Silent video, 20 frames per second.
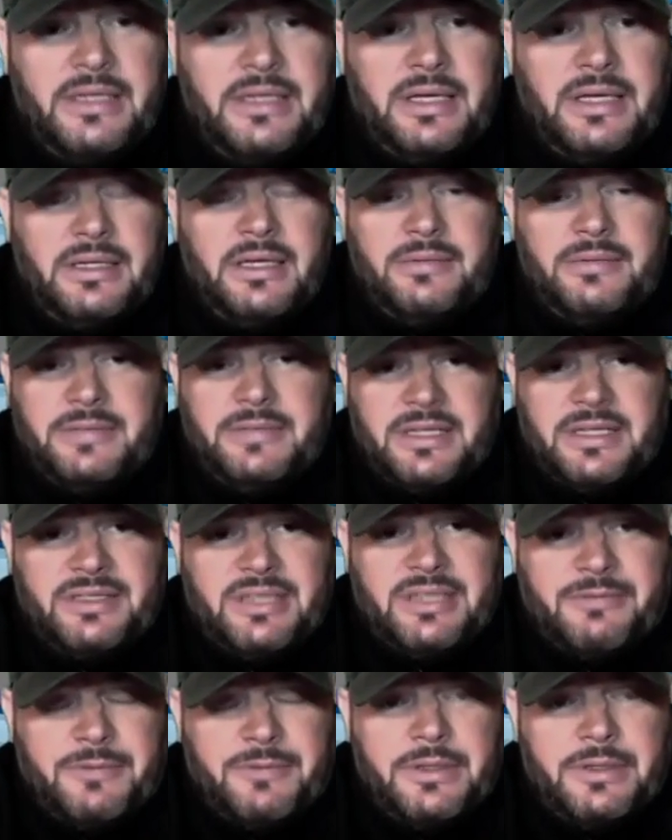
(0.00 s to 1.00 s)
yeah, yeah. That's
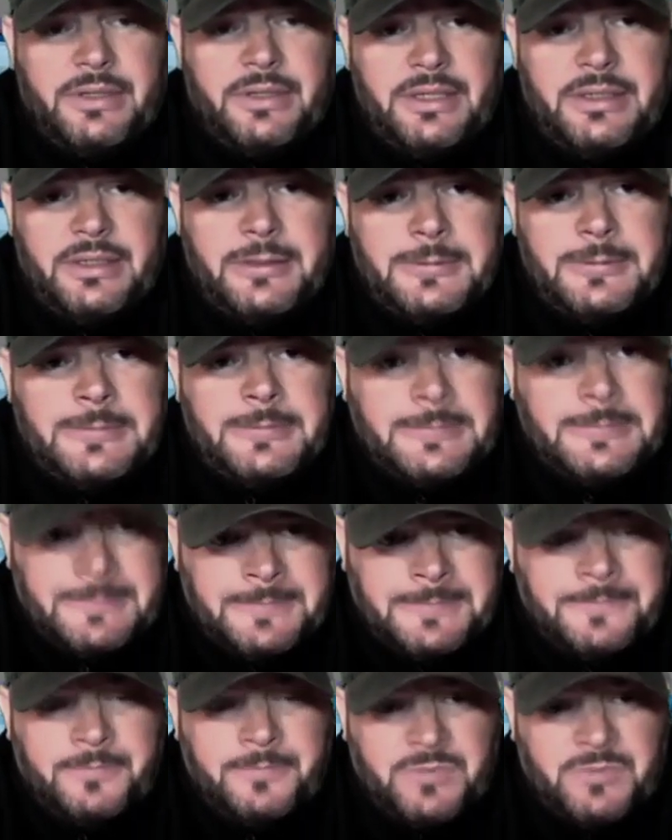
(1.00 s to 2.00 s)
definitely
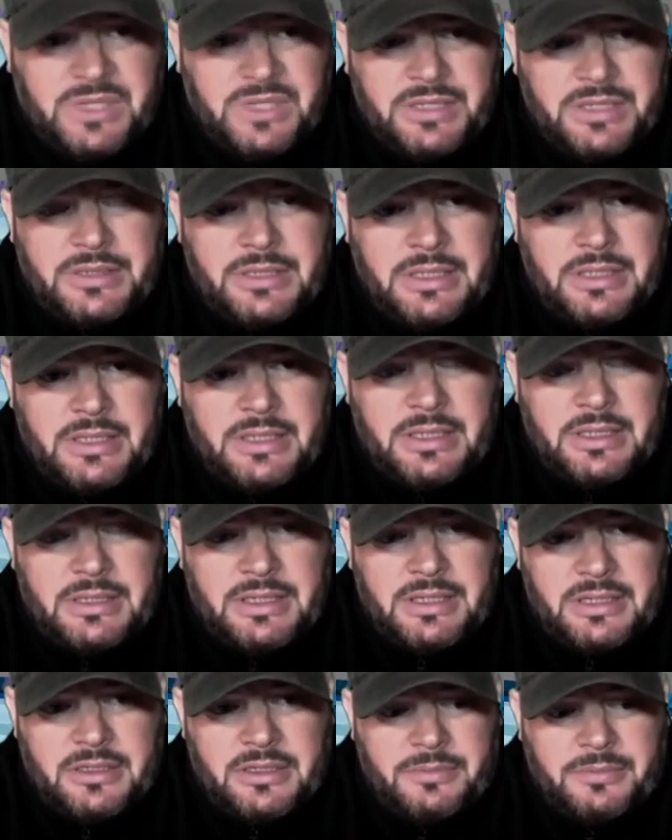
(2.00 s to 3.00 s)
that's
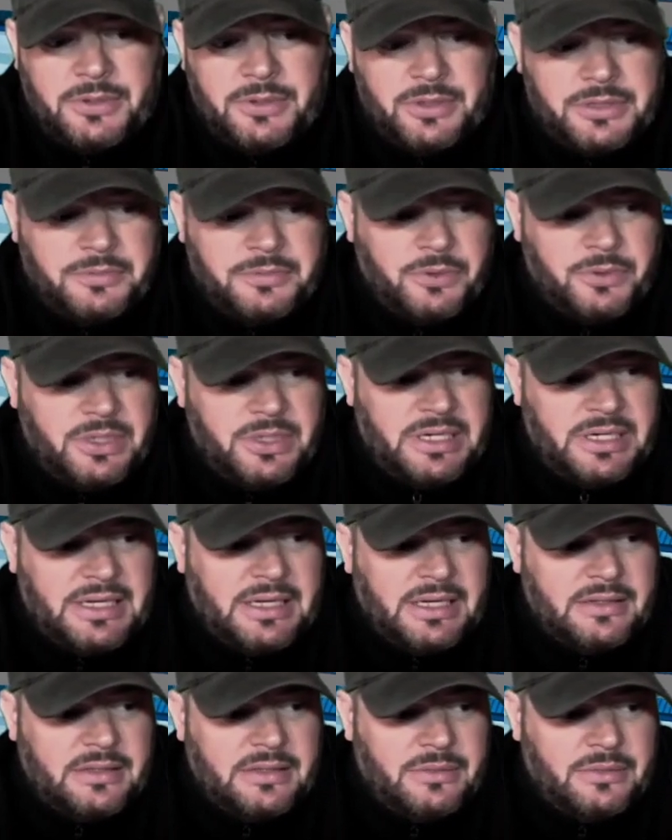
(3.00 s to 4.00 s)
Dr. Birx pointed
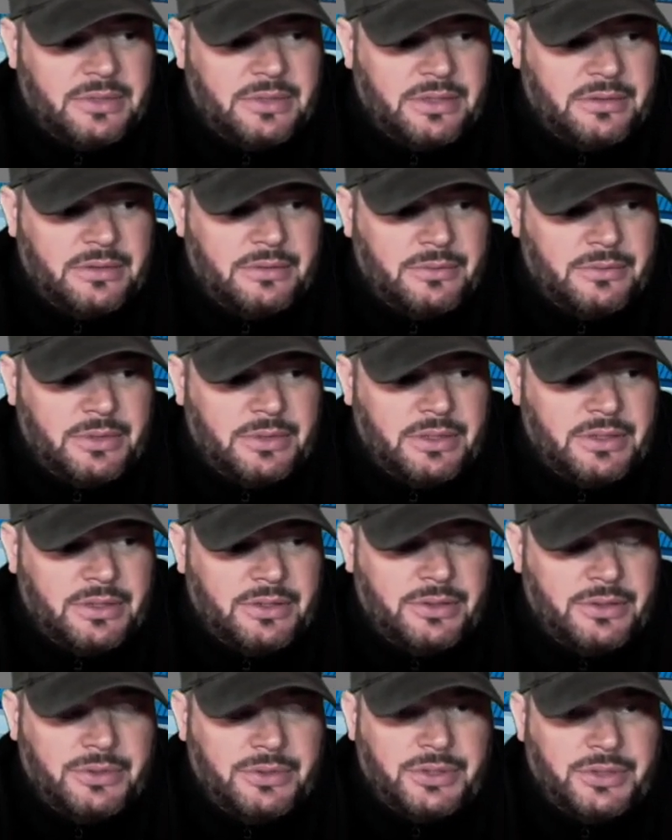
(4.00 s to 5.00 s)
out that we're going to
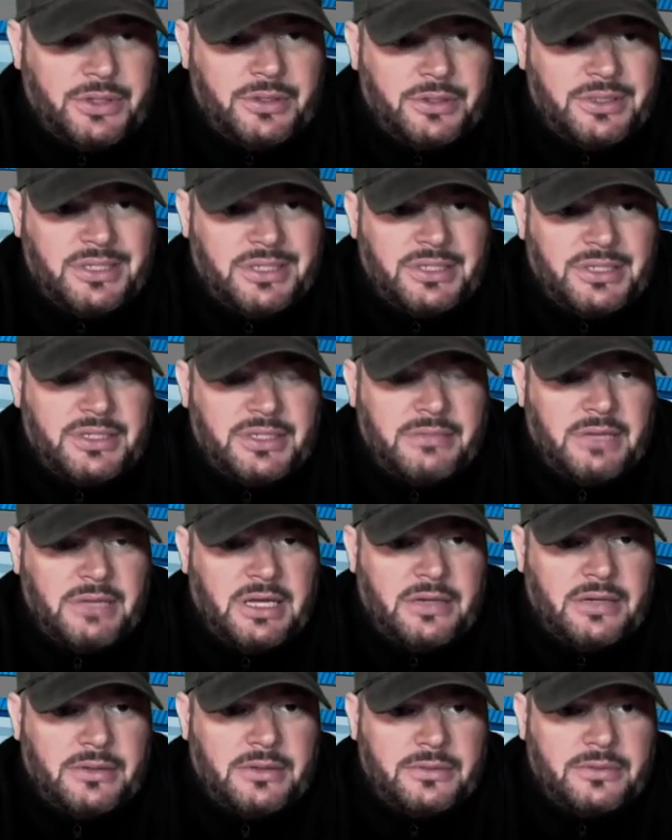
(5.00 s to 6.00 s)
use our existing
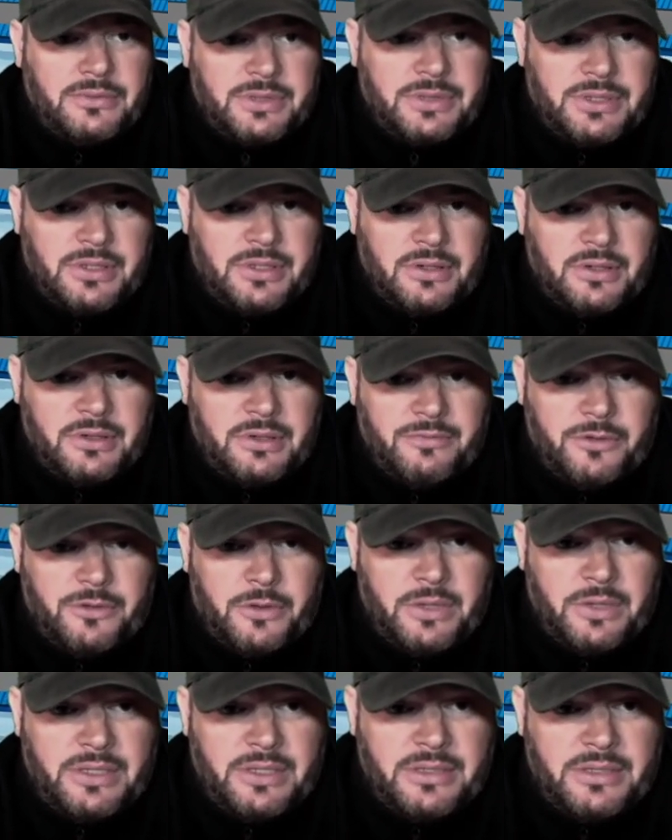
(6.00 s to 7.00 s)
model, which is our
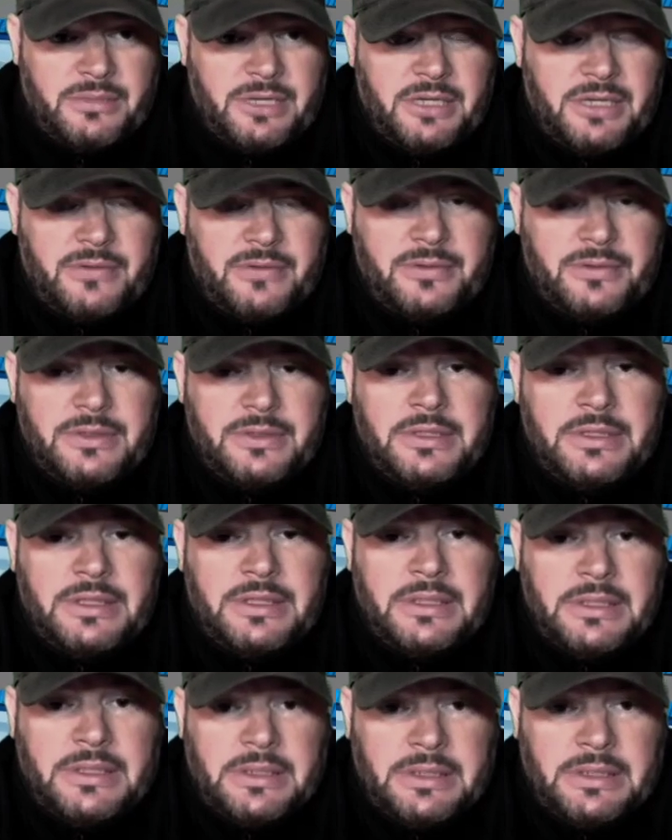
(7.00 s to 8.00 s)
influenza model,
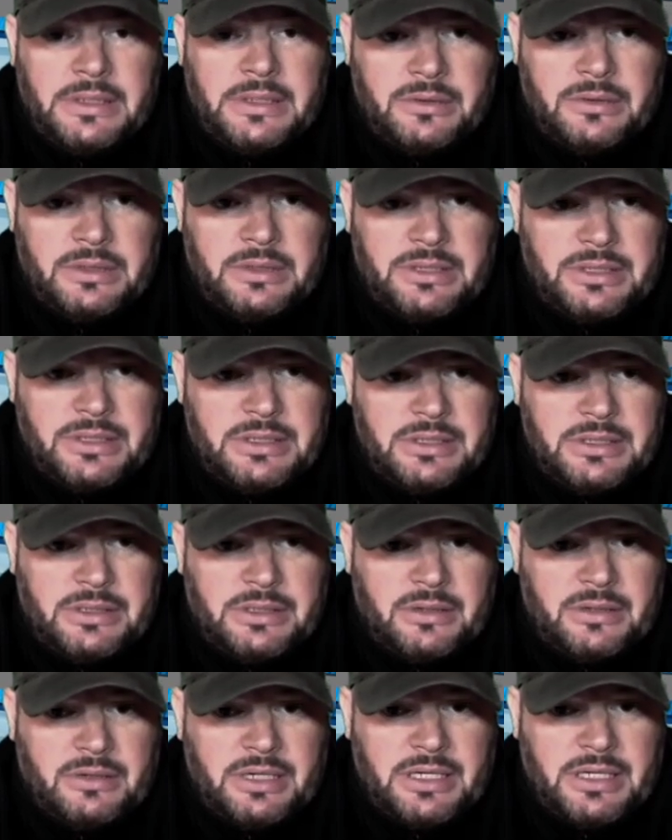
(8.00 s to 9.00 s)
which is
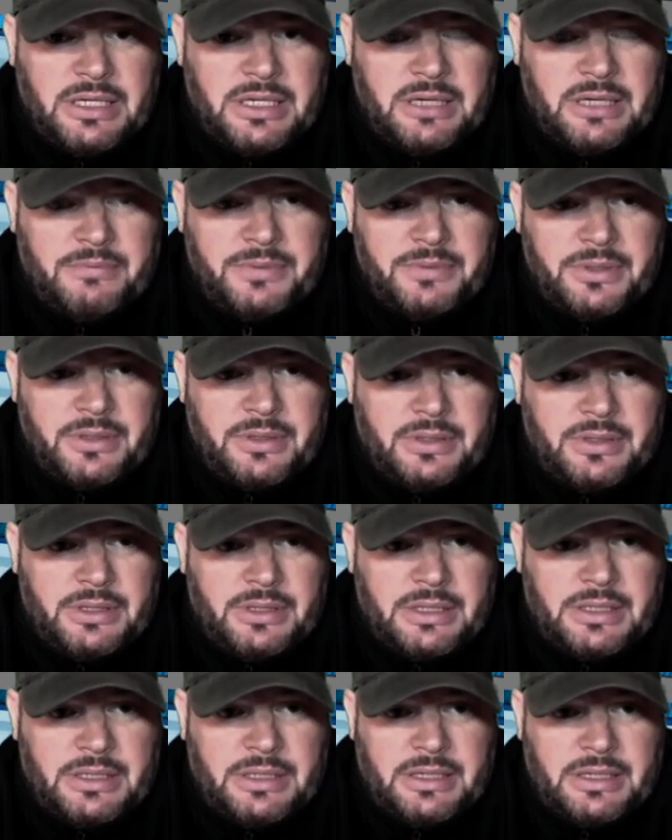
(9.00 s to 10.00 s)
already up
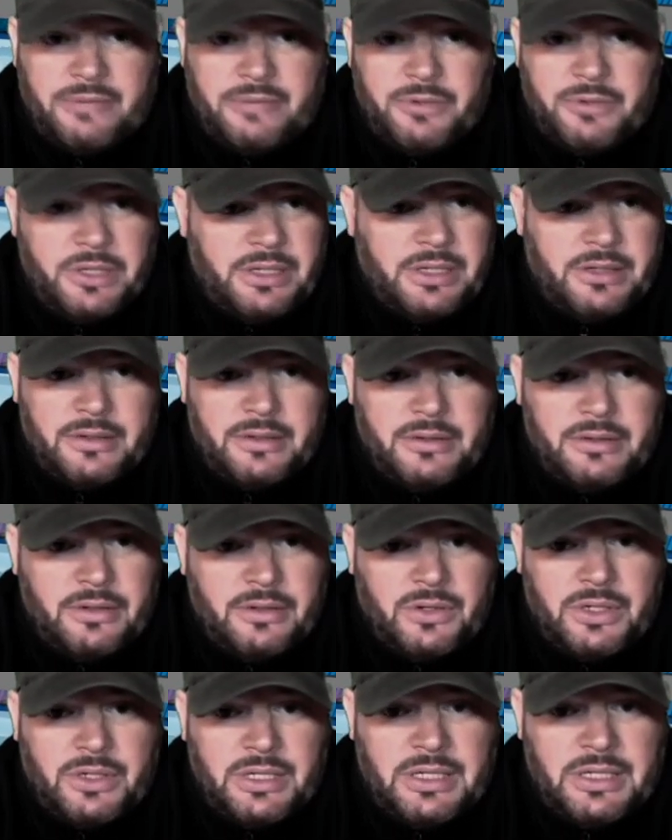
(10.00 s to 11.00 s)
every year
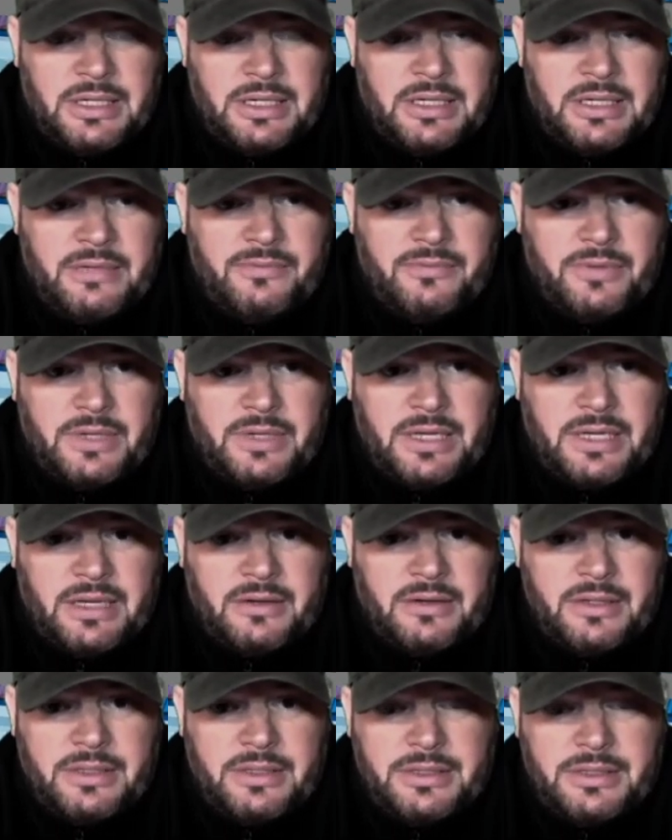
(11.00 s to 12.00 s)
online for
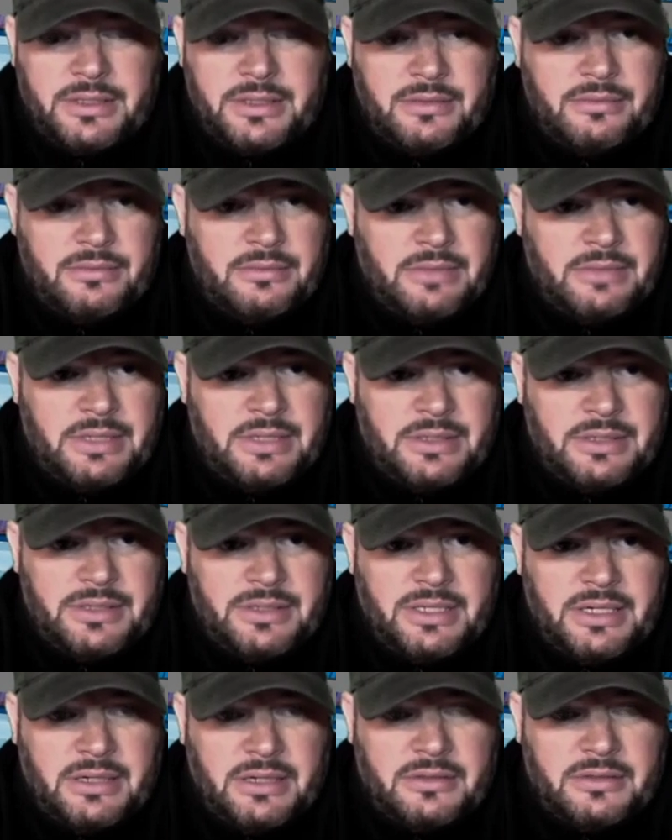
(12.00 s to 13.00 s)
counties and
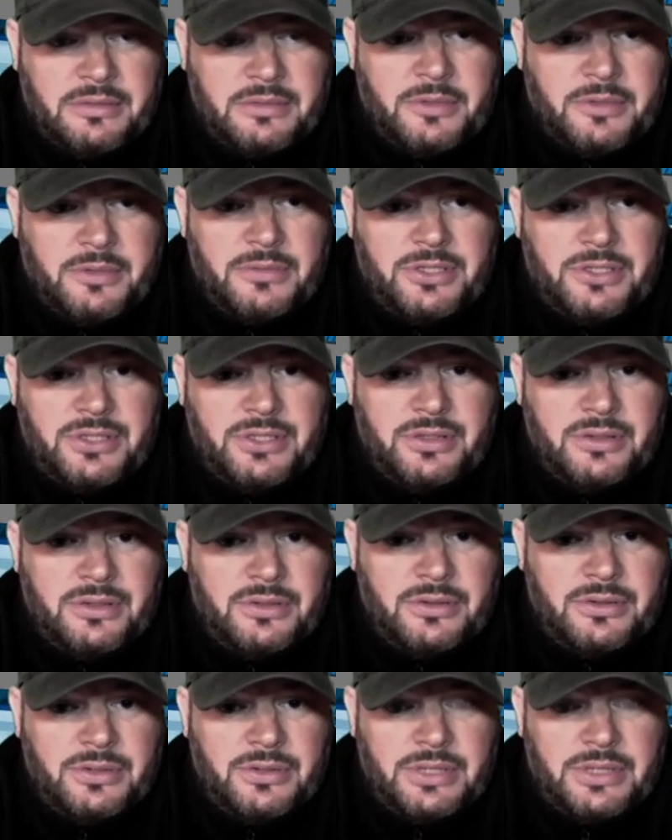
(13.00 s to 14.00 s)
state health departments to
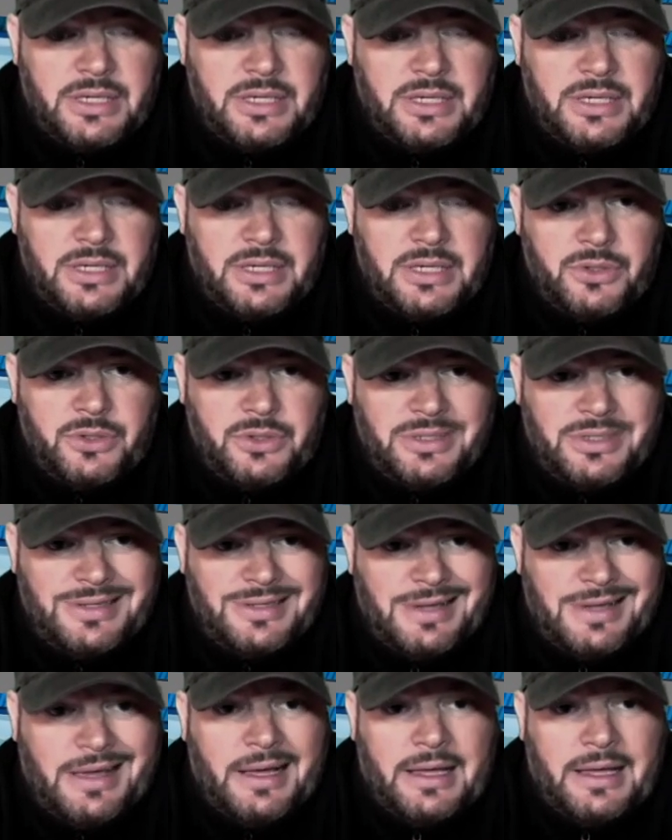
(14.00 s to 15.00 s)
use, and we're using
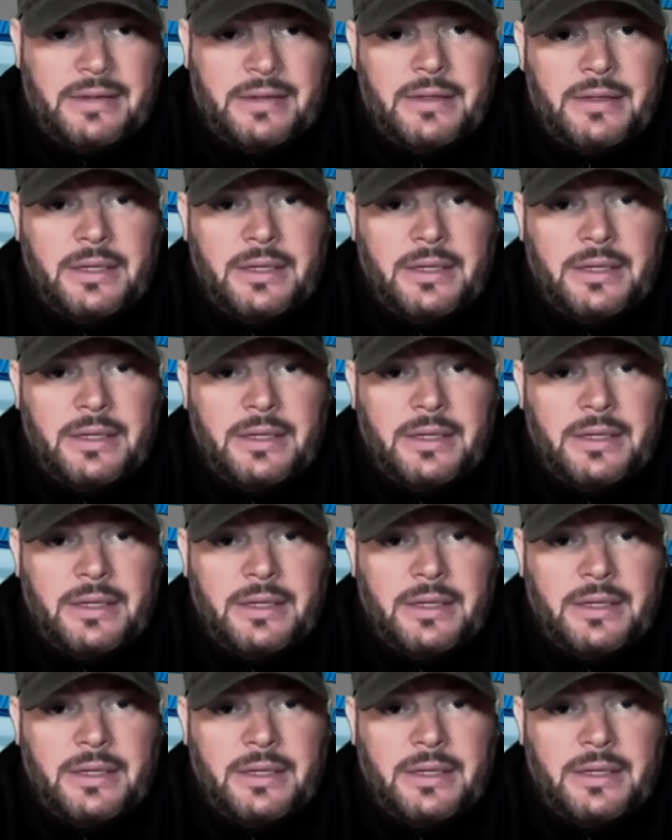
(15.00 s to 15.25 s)
that